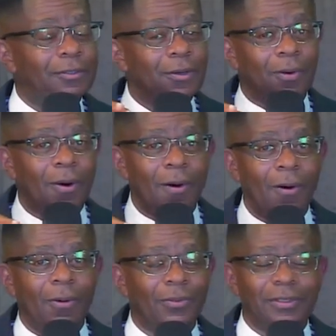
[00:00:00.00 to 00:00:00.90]
you know,
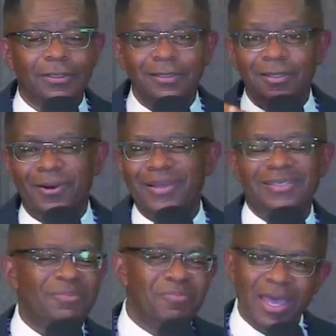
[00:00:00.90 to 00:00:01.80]
all this, you know,
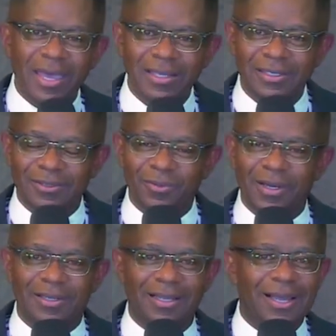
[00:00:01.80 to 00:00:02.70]
it's amazing what